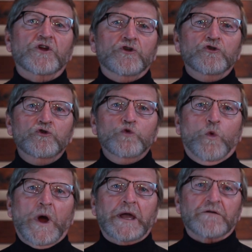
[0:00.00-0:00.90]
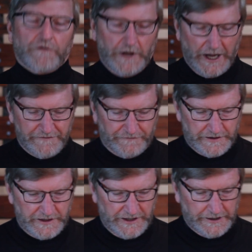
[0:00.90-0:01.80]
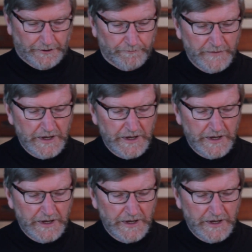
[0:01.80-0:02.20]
the new way of life in him.